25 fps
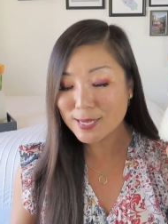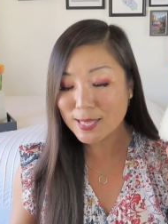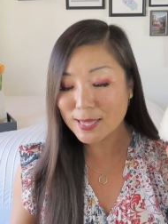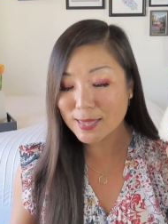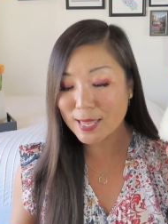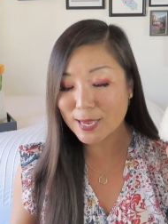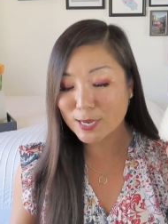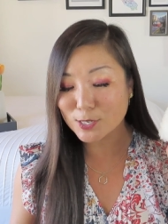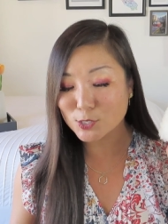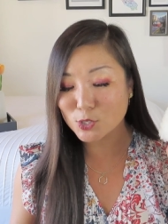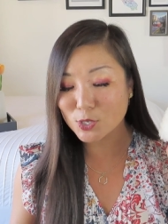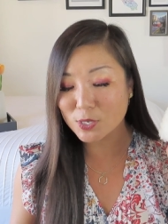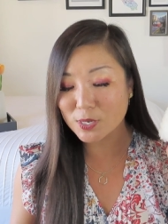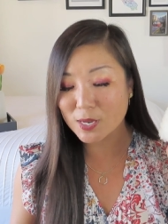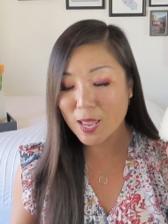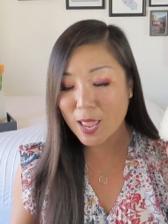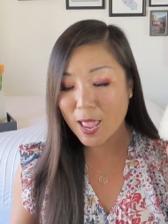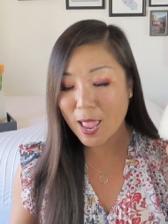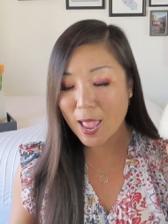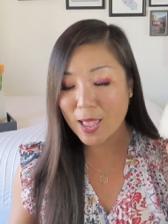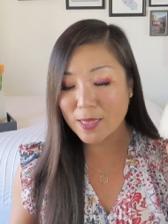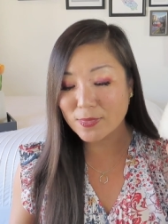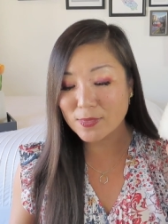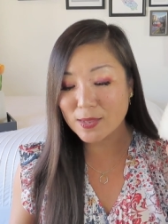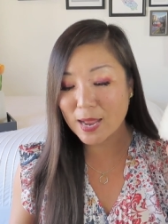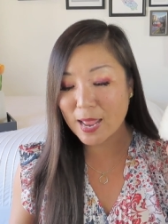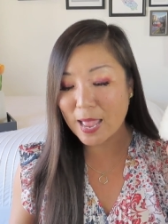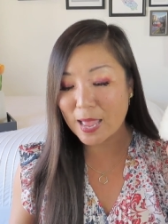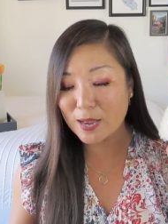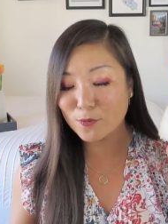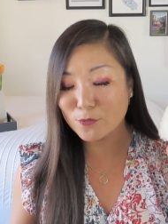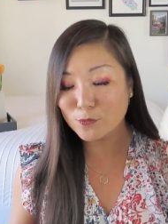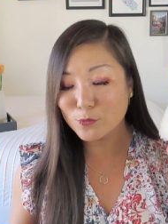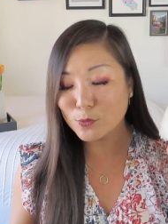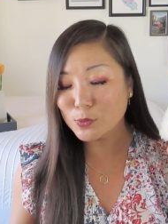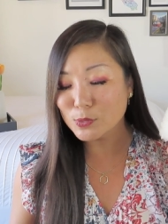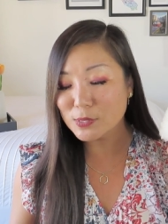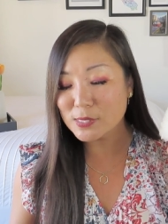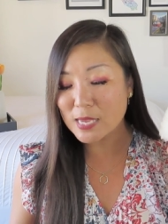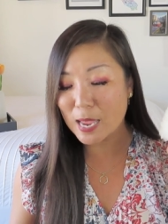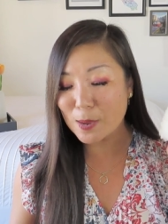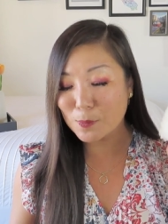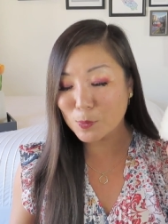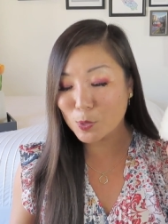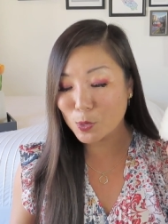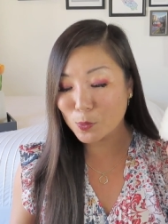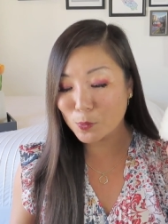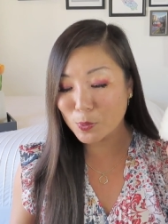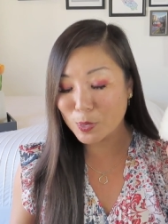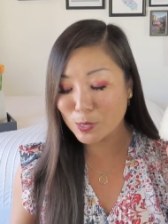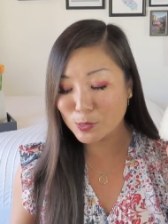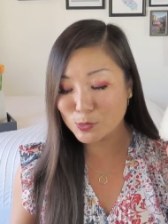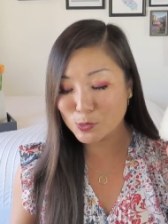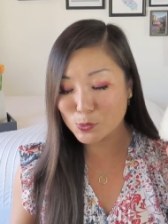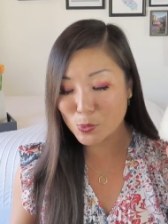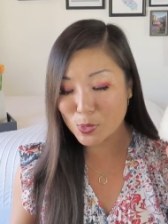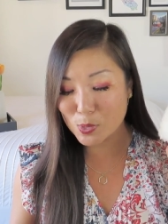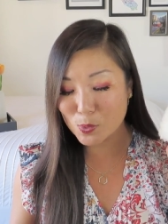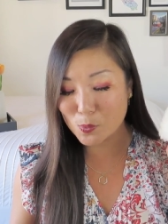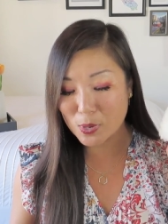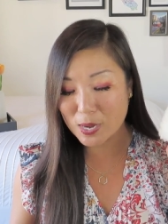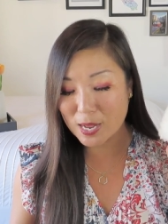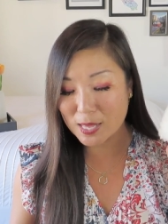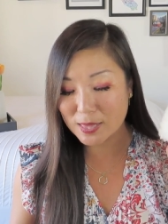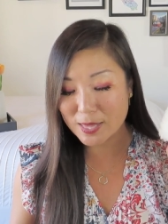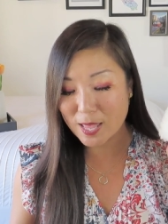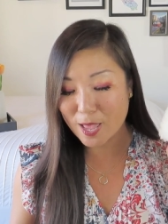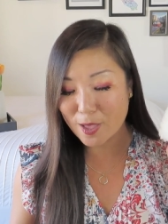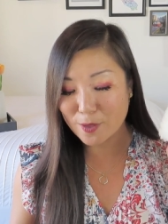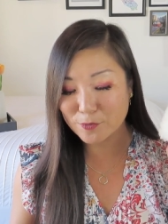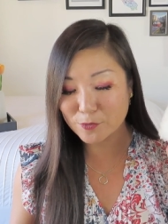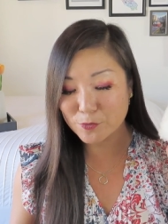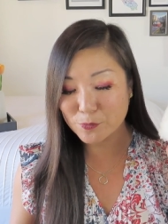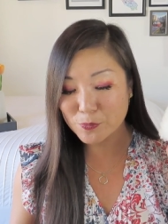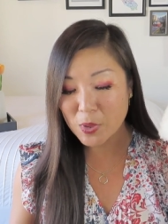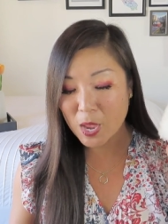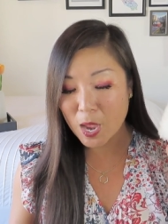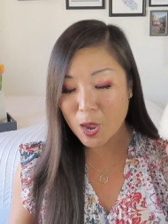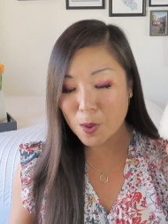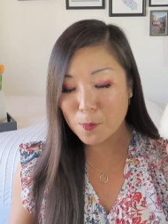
the collection, and that I had a full-time career doing what I love.